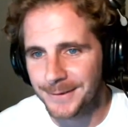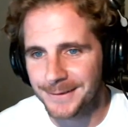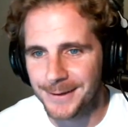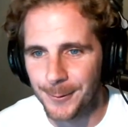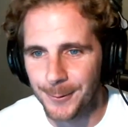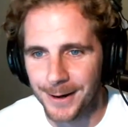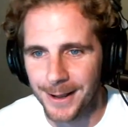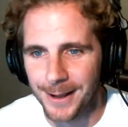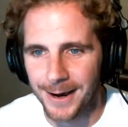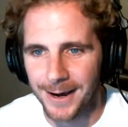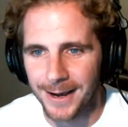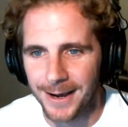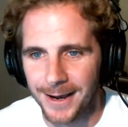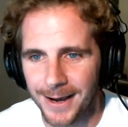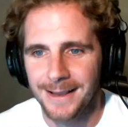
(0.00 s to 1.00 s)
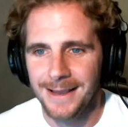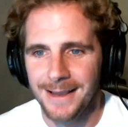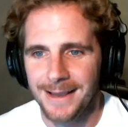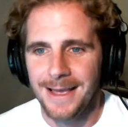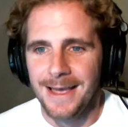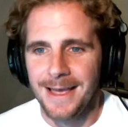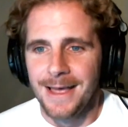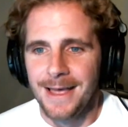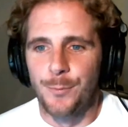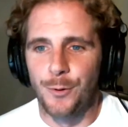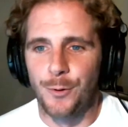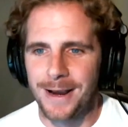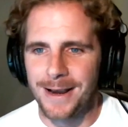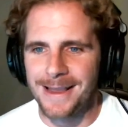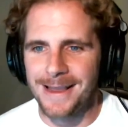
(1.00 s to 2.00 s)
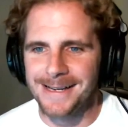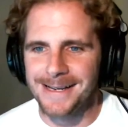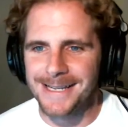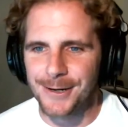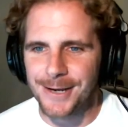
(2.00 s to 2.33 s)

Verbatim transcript: what's going on? Brittany